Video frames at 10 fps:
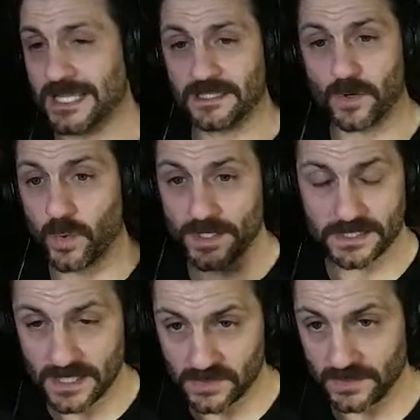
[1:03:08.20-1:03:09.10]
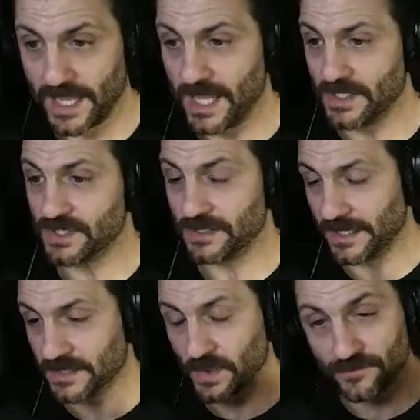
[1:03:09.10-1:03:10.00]
at the quintessential age to,
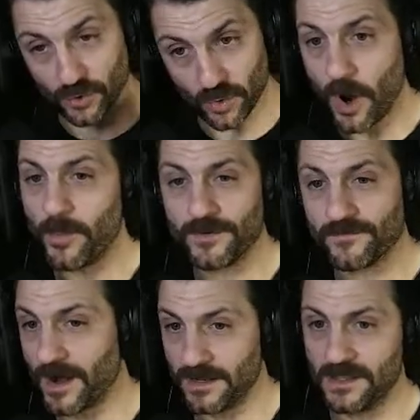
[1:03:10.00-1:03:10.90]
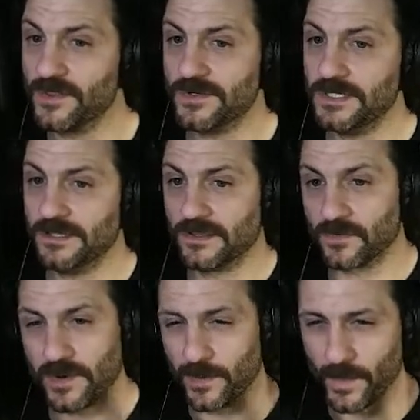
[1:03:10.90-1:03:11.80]
like, sort of grow up with Friday the 13th in
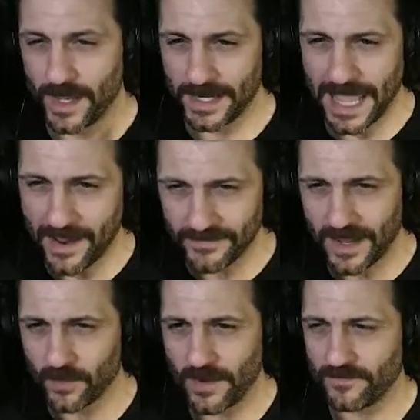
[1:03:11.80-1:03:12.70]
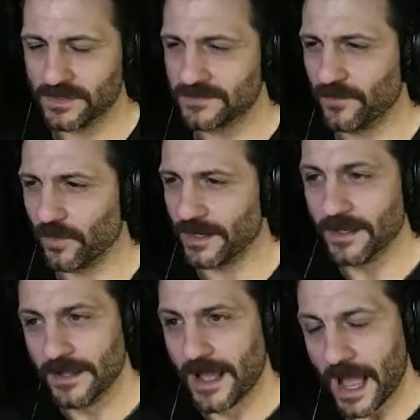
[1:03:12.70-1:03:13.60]
the right way and have that reverence for it.
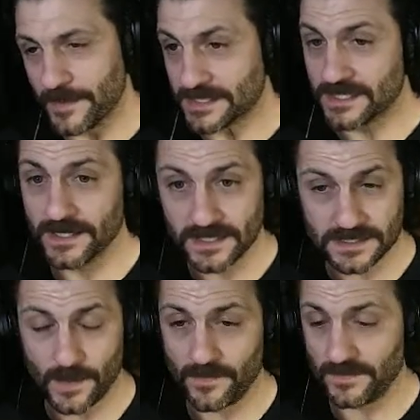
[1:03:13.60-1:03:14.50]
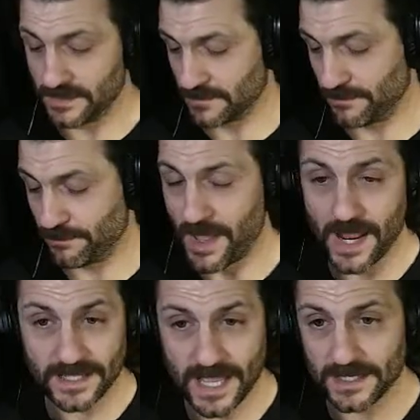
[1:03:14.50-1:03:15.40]
I've been studying some of his
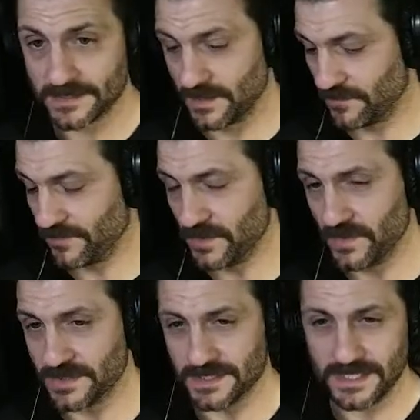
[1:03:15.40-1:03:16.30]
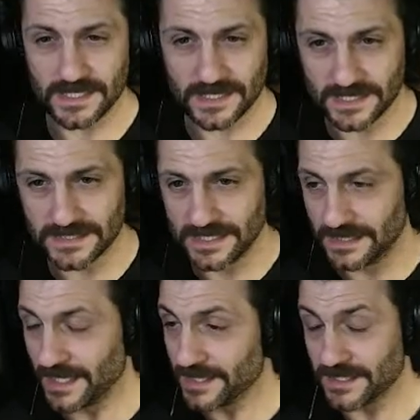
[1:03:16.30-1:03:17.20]
podcast interviews and seeing the things that he
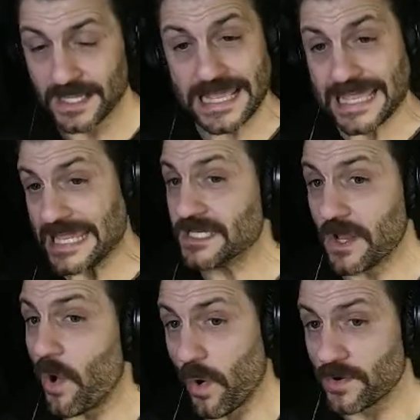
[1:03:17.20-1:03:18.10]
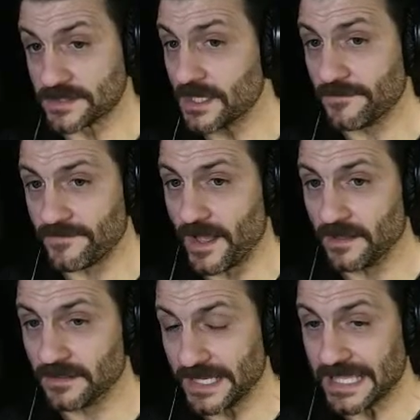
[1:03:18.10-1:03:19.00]
likes. Like, he's a horror
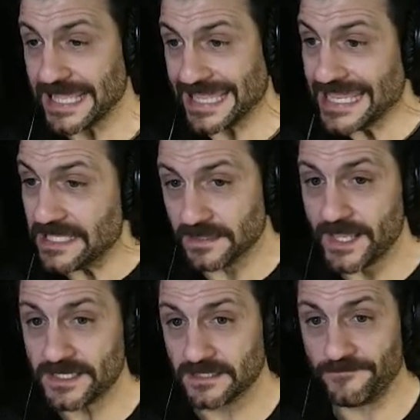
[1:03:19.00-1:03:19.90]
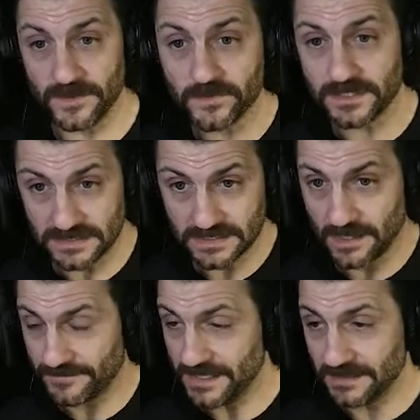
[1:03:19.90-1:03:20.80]
cinephile. Like, he likes the filthy
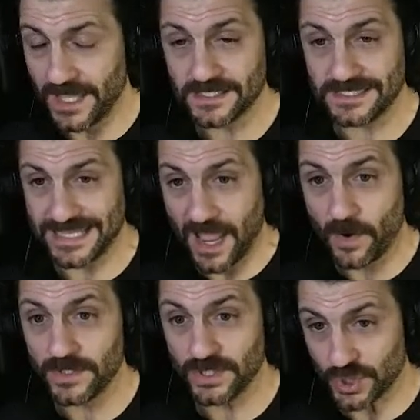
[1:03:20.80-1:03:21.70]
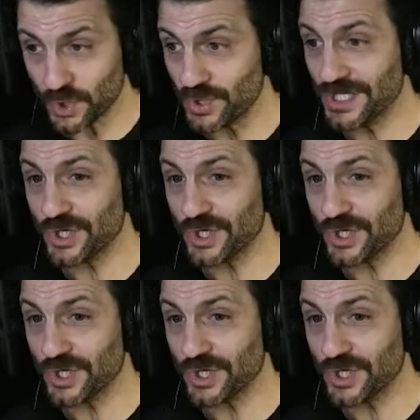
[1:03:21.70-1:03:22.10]
stuff. He likes down and dirty